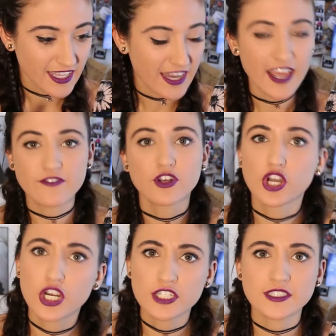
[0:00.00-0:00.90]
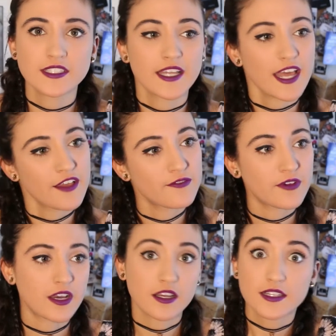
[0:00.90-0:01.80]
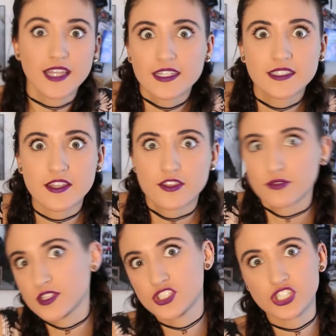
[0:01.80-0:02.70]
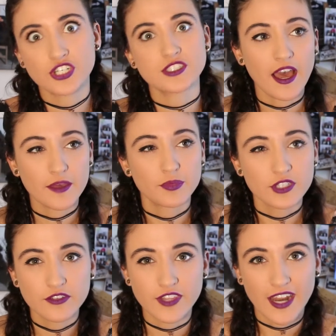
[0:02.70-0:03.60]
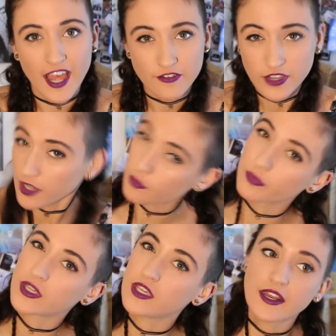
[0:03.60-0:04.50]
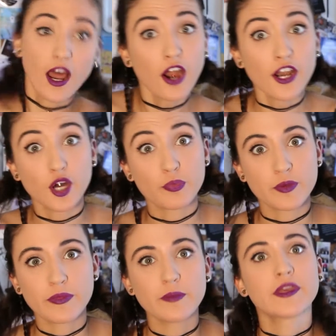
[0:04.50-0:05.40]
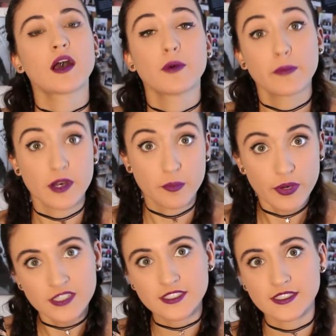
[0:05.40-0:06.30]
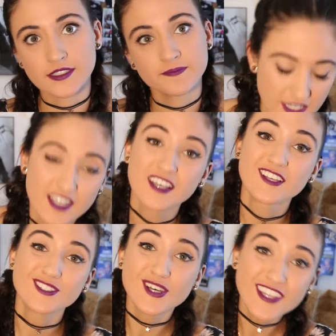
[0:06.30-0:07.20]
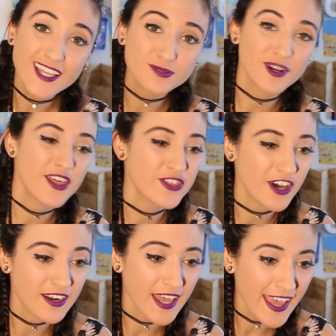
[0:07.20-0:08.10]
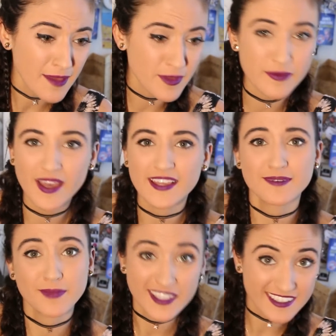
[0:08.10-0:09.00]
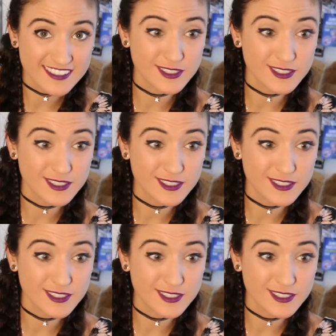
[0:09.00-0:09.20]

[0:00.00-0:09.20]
that I've learned and that I've uh, collected through these years. I believe that have helped me and are helping me become a better person. So that's when I thought, hey, maybe I can make this